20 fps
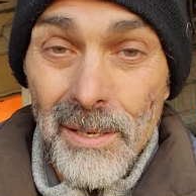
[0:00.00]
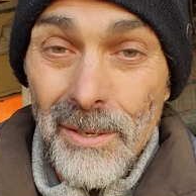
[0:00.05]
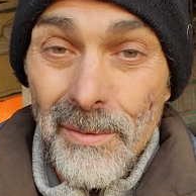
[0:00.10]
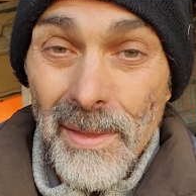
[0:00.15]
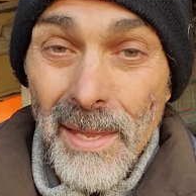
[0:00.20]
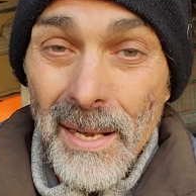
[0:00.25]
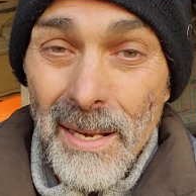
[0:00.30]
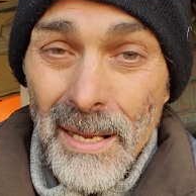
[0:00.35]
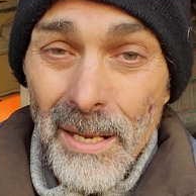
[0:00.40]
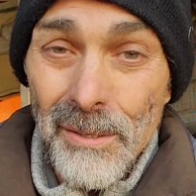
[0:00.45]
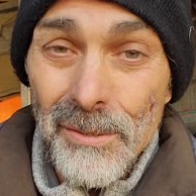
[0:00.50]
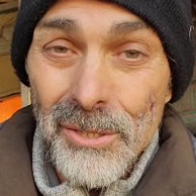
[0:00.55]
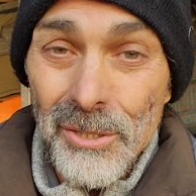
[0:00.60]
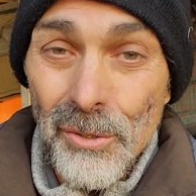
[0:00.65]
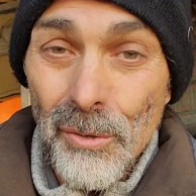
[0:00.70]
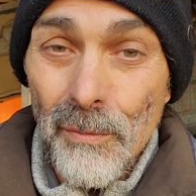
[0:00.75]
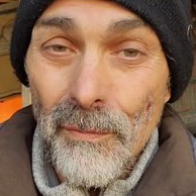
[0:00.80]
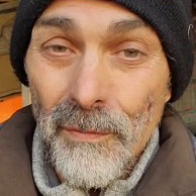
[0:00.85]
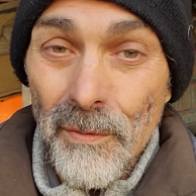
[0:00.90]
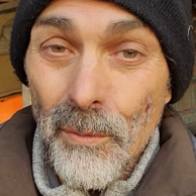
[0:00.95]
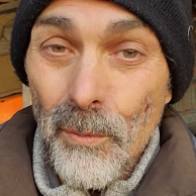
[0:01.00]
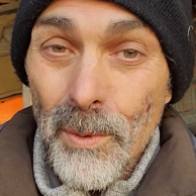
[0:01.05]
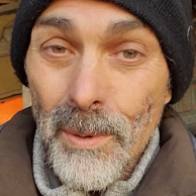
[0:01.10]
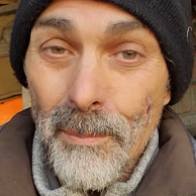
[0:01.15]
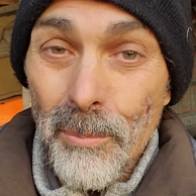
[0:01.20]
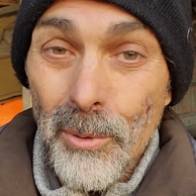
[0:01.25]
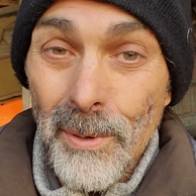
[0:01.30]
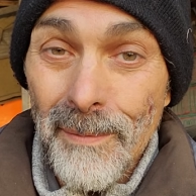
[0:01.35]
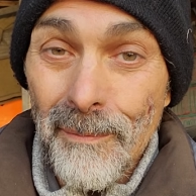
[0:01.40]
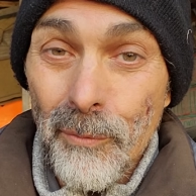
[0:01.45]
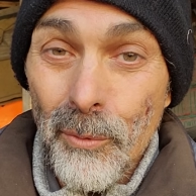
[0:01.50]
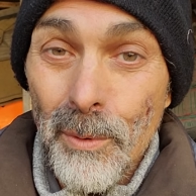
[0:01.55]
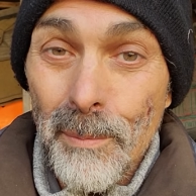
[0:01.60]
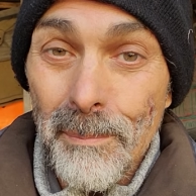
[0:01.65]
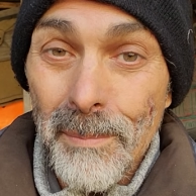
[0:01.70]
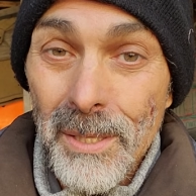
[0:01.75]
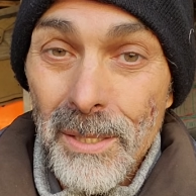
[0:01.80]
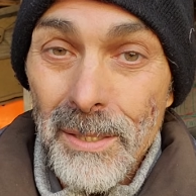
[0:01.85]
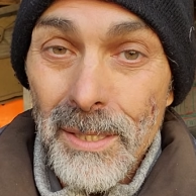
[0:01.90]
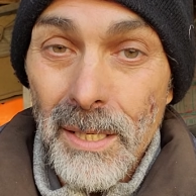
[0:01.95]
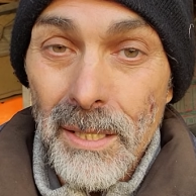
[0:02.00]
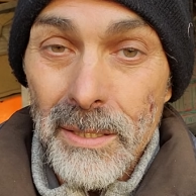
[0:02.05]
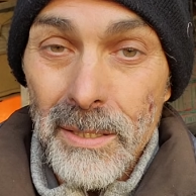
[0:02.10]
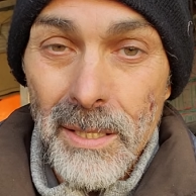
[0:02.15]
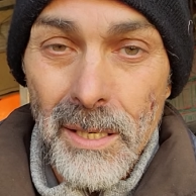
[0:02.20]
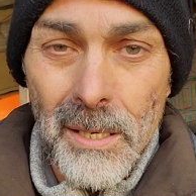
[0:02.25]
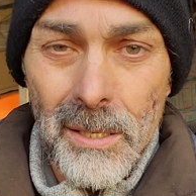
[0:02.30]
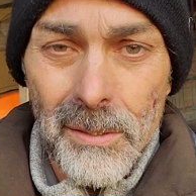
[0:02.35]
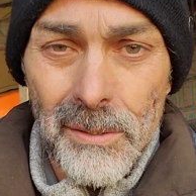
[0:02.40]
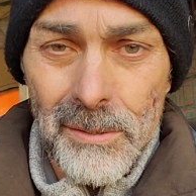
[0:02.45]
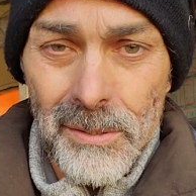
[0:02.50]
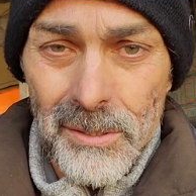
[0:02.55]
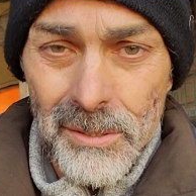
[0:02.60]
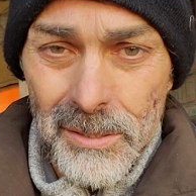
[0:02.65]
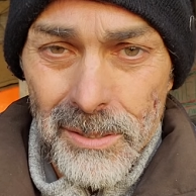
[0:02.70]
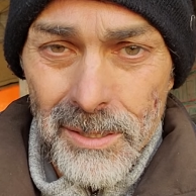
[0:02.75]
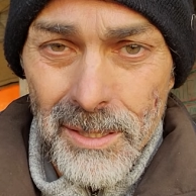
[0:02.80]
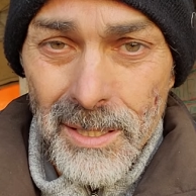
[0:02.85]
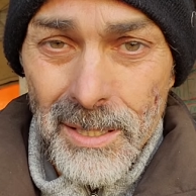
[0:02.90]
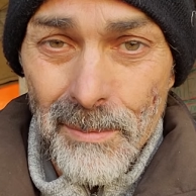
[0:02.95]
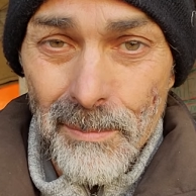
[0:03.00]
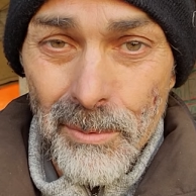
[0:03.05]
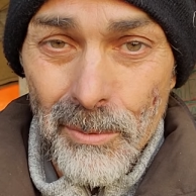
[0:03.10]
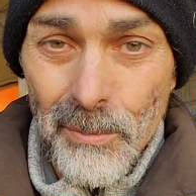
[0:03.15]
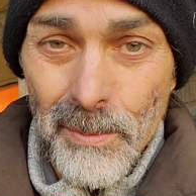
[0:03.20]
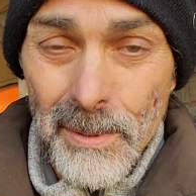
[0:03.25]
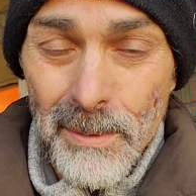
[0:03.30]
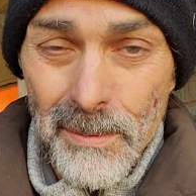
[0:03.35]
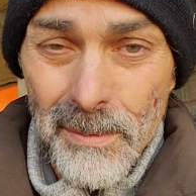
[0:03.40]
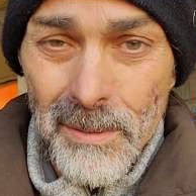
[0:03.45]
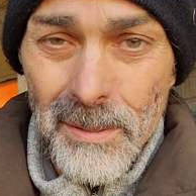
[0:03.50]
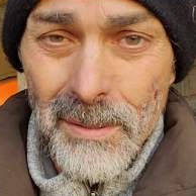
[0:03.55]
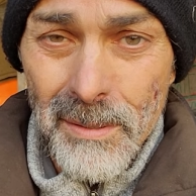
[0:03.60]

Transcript: you know, that house sold for $1.4 million a couple